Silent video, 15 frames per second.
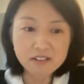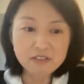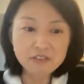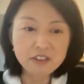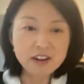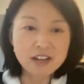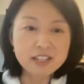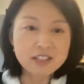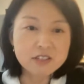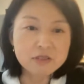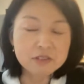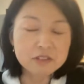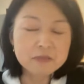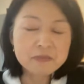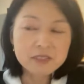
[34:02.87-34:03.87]
uh, for high
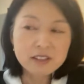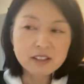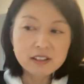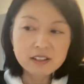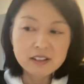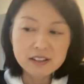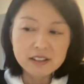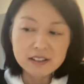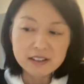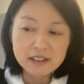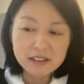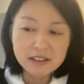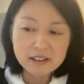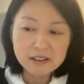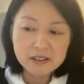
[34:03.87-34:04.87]
school.
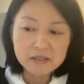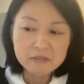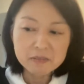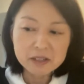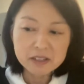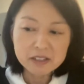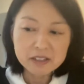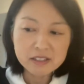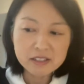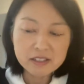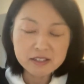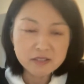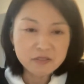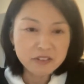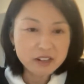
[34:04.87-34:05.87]
Um, but
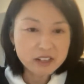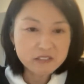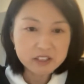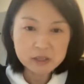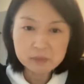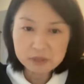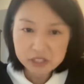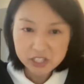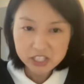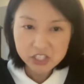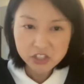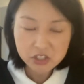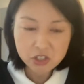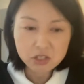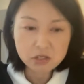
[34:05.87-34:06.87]
it's a very, very
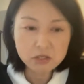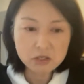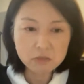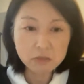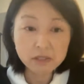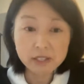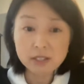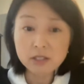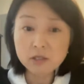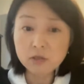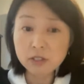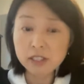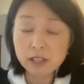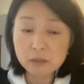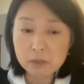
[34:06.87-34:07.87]
prestigious place
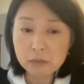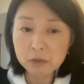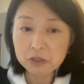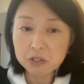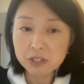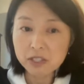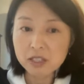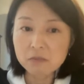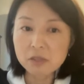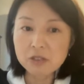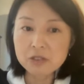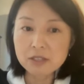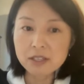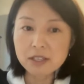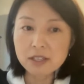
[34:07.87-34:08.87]
for young people to study
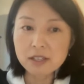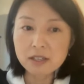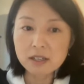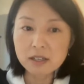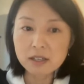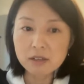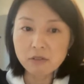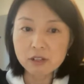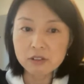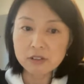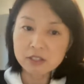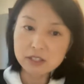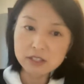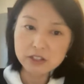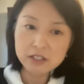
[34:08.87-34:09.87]
music, uh,
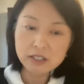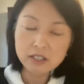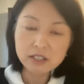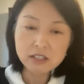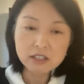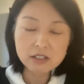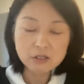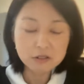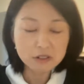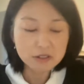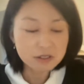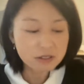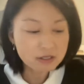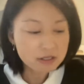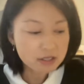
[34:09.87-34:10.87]
whether it's during the year
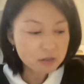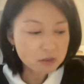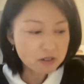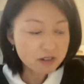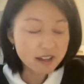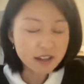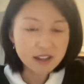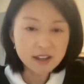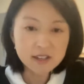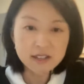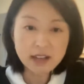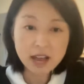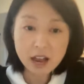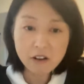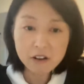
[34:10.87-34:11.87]
or summer.
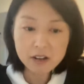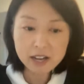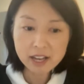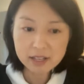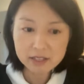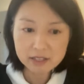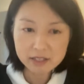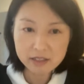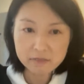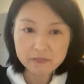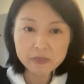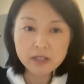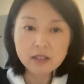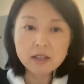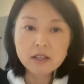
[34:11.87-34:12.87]
And Howard
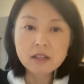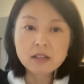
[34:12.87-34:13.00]
Hanson